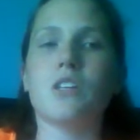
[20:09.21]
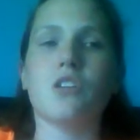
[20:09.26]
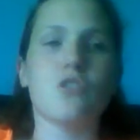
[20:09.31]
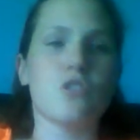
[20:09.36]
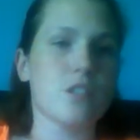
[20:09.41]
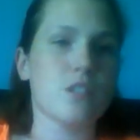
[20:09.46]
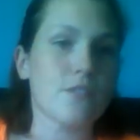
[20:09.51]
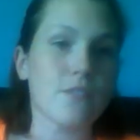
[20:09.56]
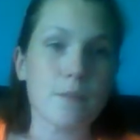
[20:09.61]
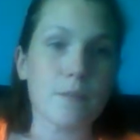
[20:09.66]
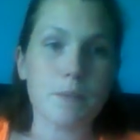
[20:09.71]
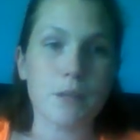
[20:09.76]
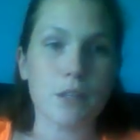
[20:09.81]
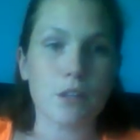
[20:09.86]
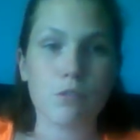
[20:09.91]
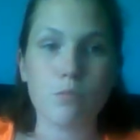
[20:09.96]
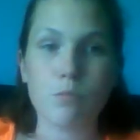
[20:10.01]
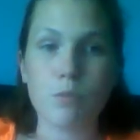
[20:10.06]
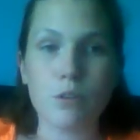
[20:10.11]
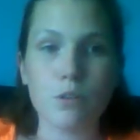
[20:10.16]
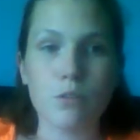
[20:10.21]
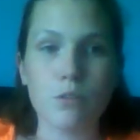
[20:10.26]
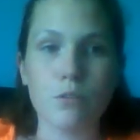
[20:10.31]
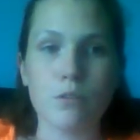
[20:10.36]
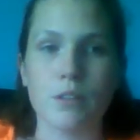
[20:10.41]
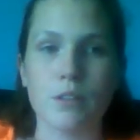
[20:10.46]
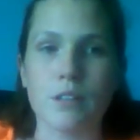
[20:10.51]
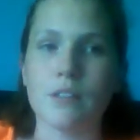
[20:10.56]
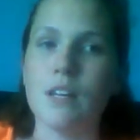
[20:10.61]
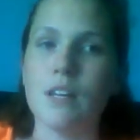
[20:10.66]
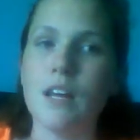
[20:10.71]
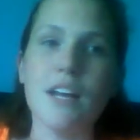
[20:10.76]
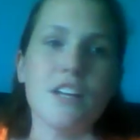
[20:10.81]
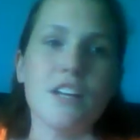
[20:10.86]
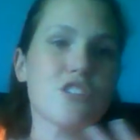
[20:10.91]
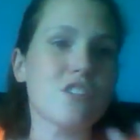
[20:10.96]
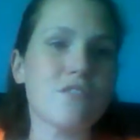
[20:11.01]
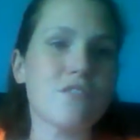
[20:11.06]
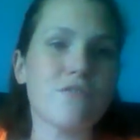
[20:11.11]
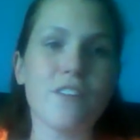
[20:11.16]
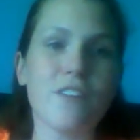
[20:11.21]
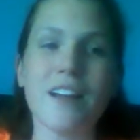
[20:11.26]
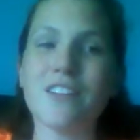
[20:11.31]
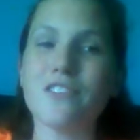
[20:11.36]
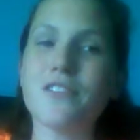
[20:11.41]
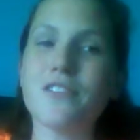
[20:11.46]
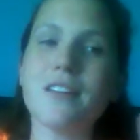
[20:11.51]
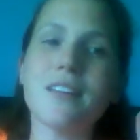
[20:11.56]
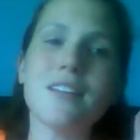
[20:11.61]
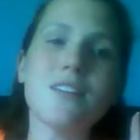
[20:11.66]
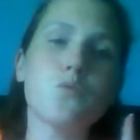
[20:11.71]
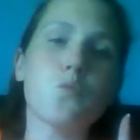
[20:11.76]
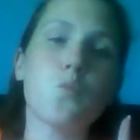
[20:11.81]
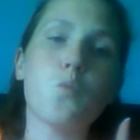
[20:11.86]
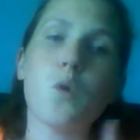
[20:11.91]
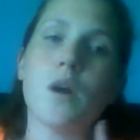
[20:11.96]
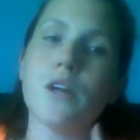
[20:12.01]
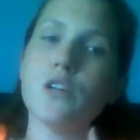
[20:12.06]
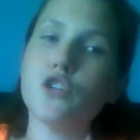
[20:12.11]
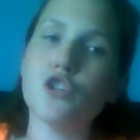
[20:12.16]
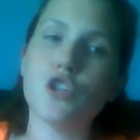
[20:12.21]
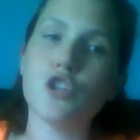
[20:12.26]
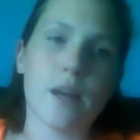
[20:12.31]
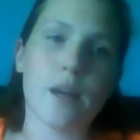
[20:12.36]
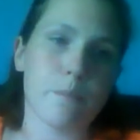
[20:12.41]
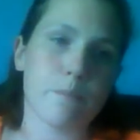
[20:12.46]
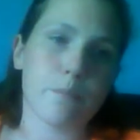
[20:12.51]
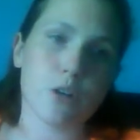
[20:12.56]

just flipping through and just find there's at least one gem